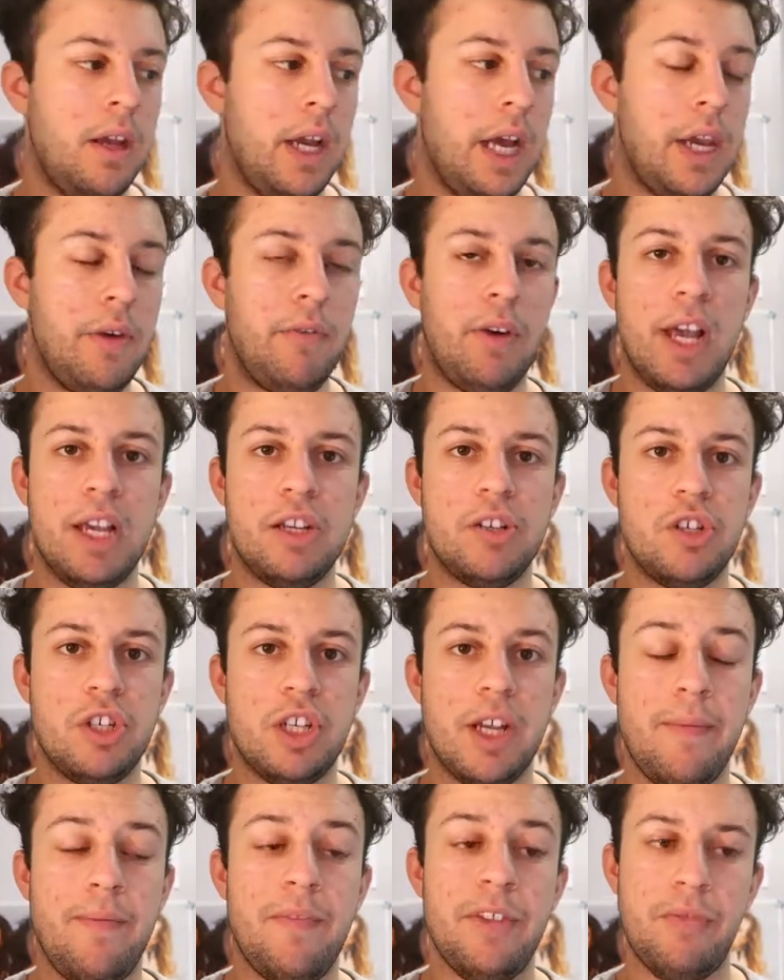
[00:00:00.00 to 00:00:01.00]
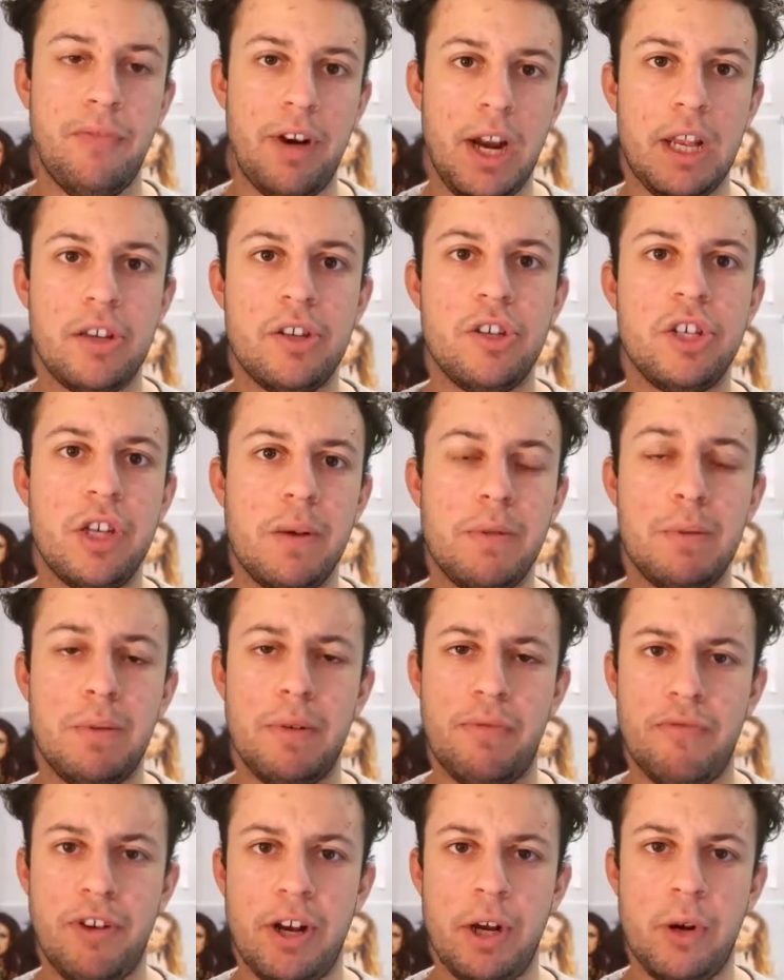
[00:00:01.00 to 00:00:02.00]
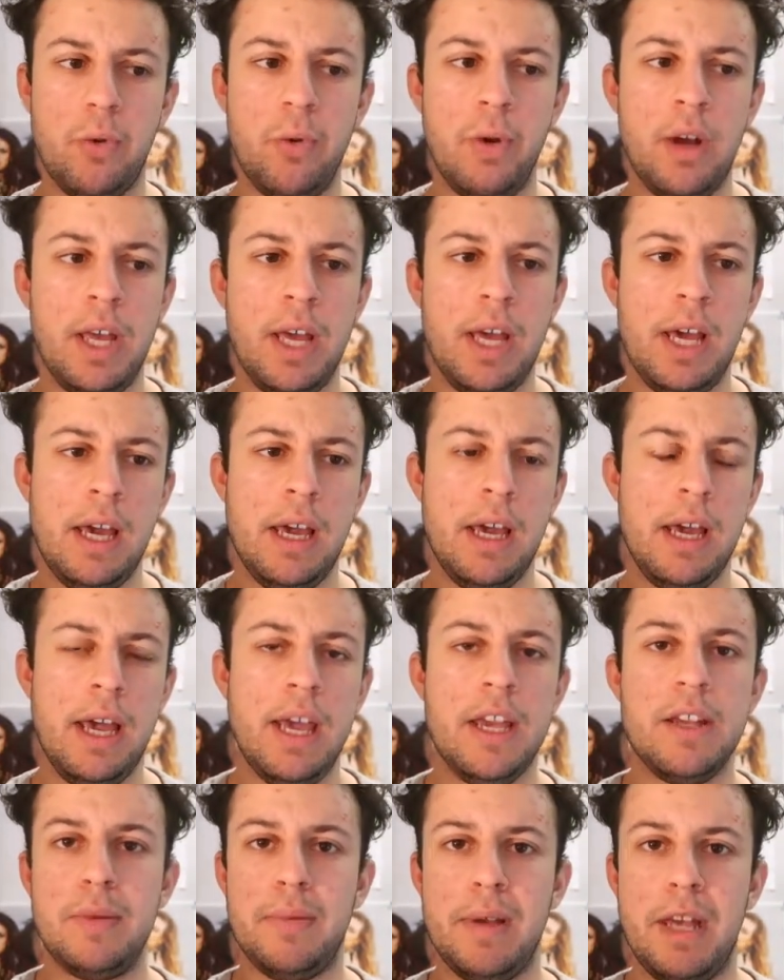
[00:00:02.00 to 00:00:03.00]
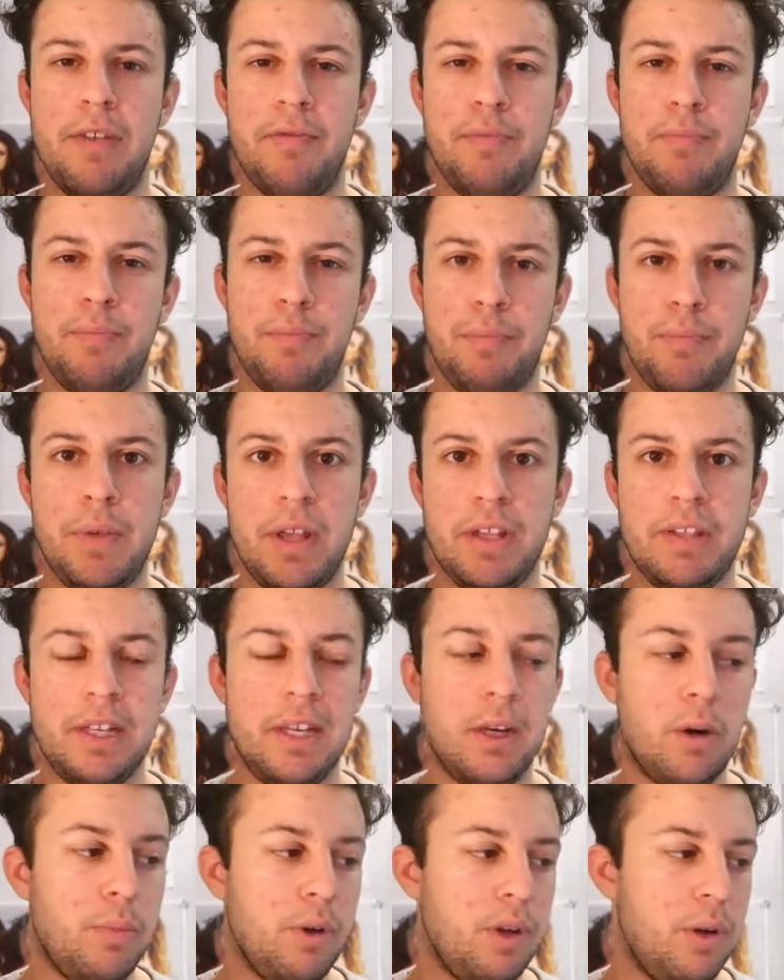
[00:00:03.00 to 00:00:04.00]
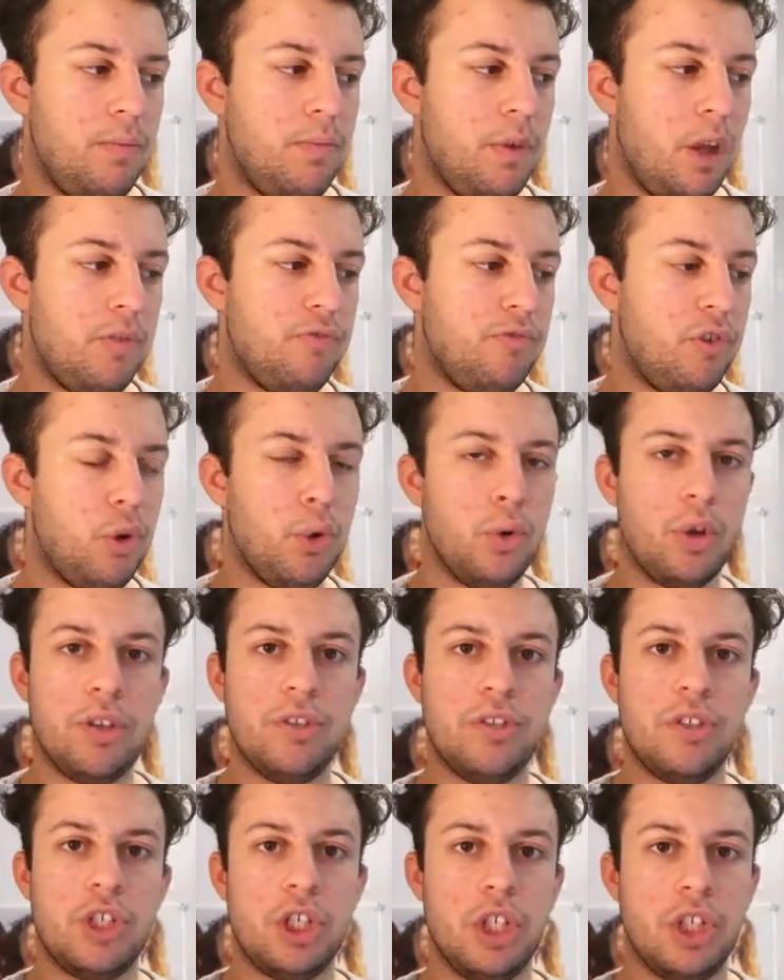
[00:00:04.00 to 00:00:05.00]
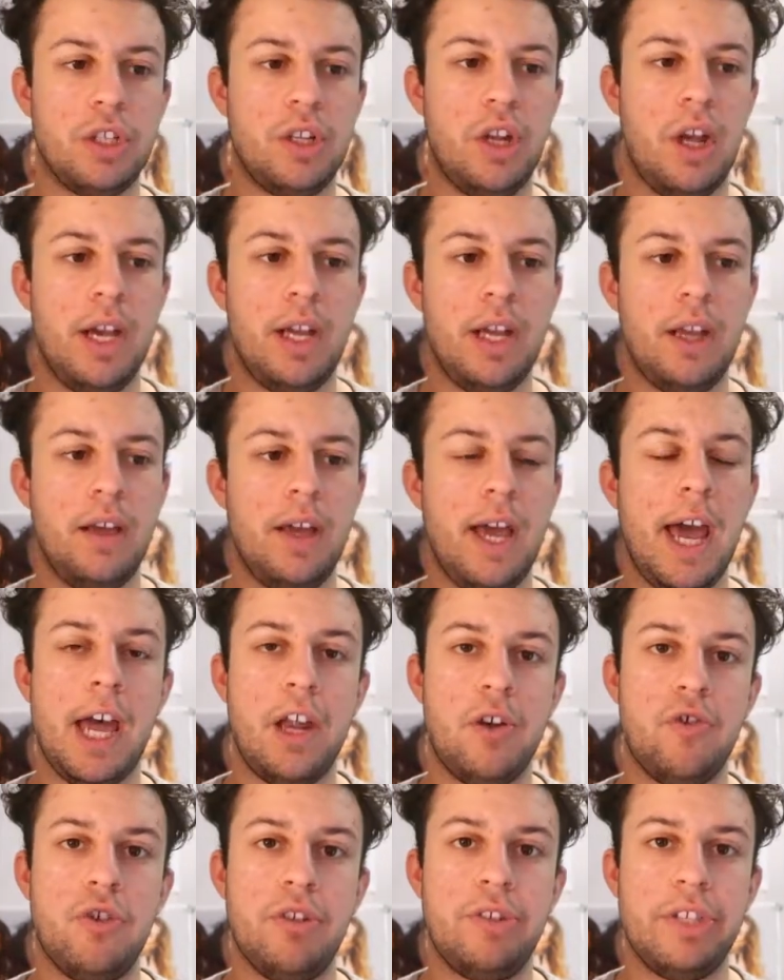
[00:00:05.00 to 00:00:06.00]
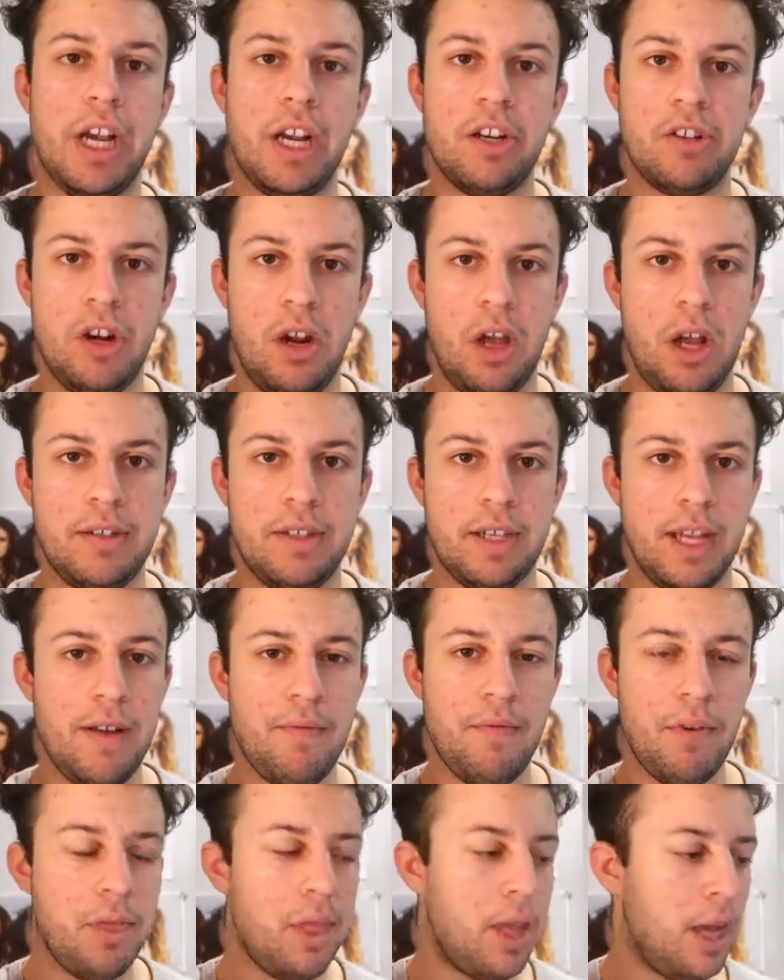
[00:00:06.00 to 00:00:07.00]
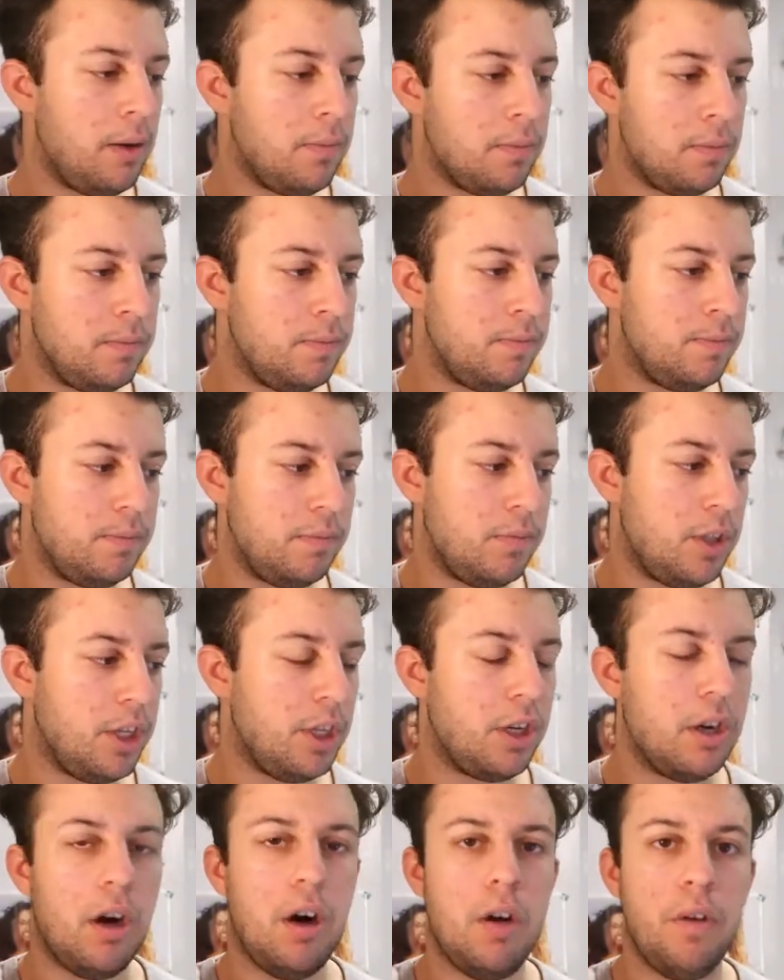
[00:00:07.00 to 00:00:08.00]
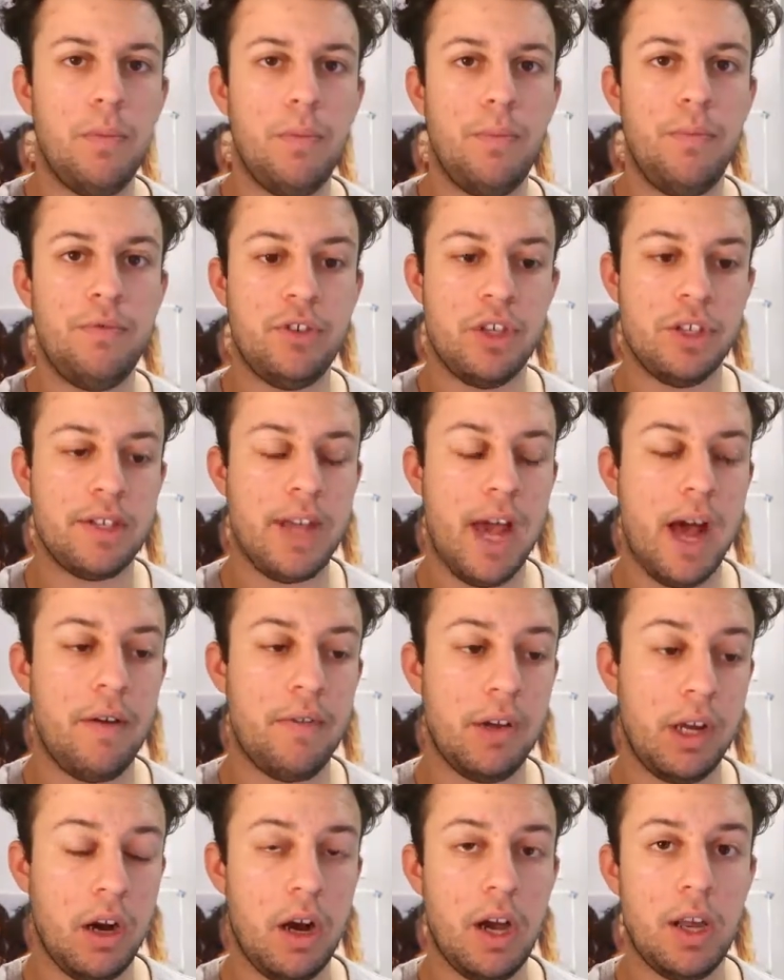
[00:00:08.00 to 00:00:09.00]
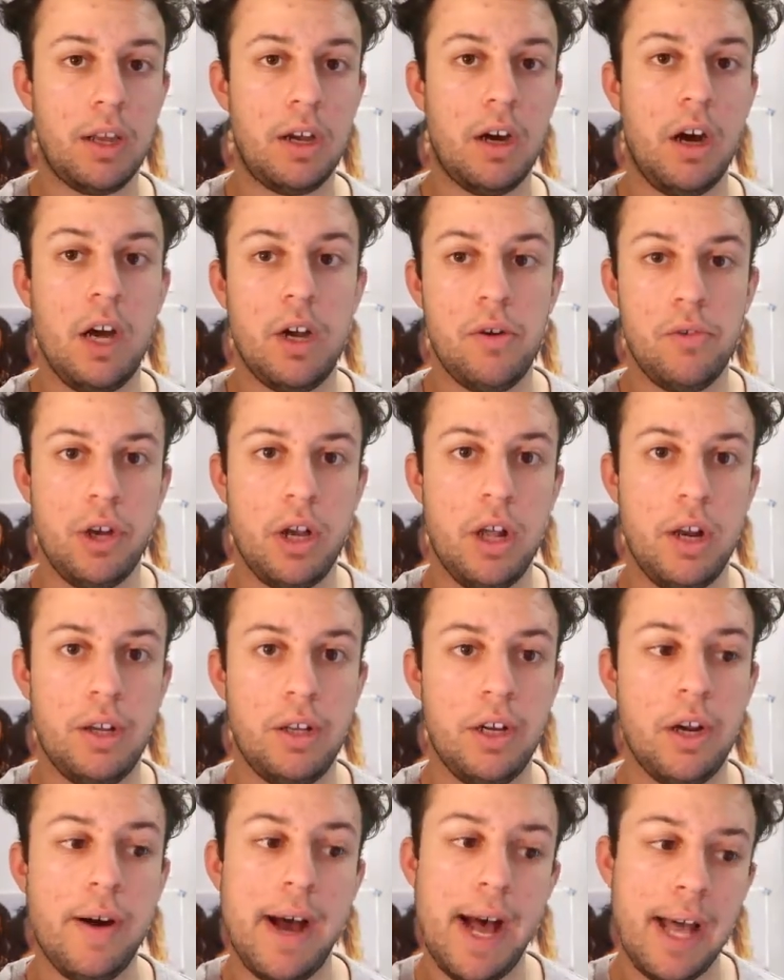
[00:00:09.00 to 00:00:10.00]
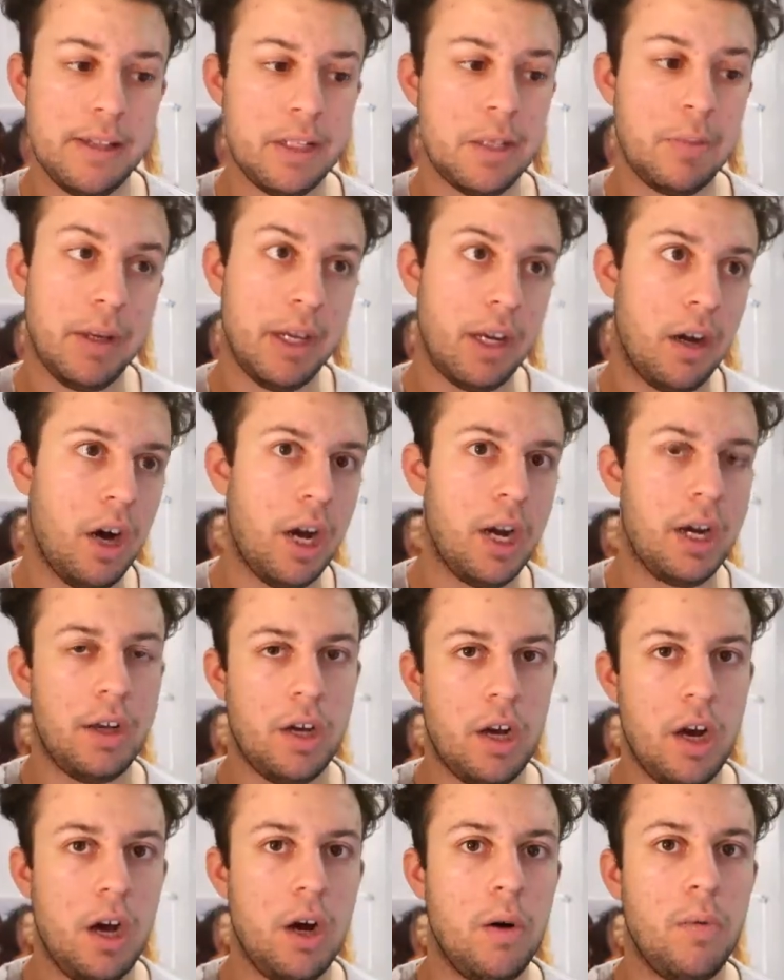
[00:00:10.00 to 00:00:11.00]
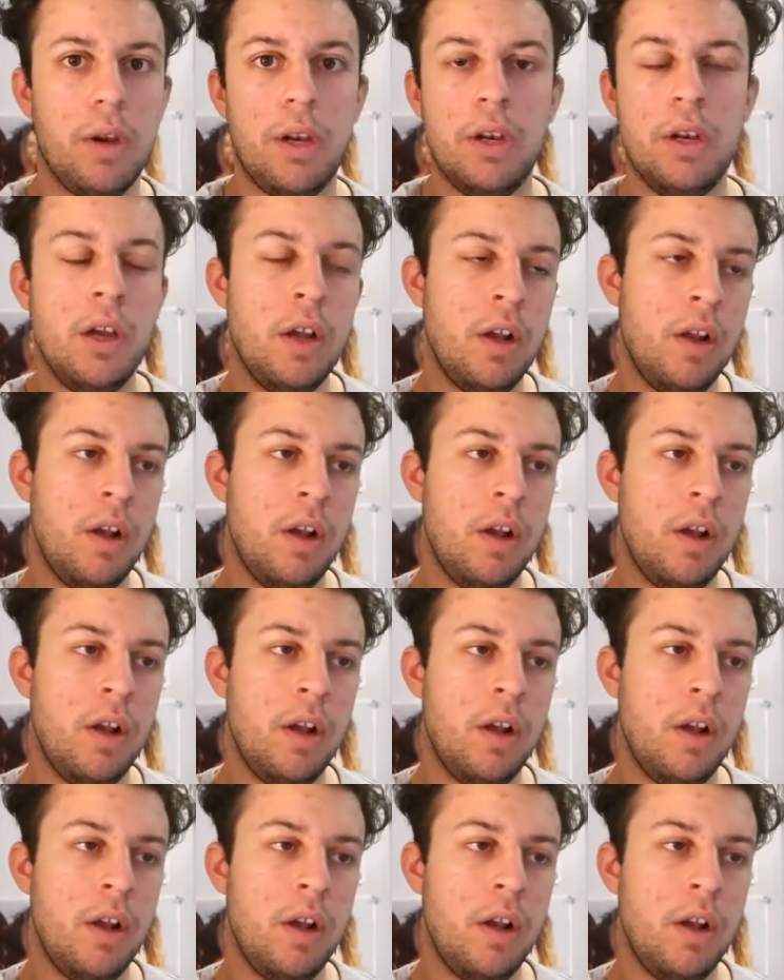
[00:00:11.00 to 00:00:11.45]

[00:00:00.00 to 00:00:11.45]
in a relationship for the relationship to be real, is a little bit like rude, because it's just like heterosexualizing everything. that you can't just have a guy and a guy or a girl and a girl. It has to be a guy and a girl, and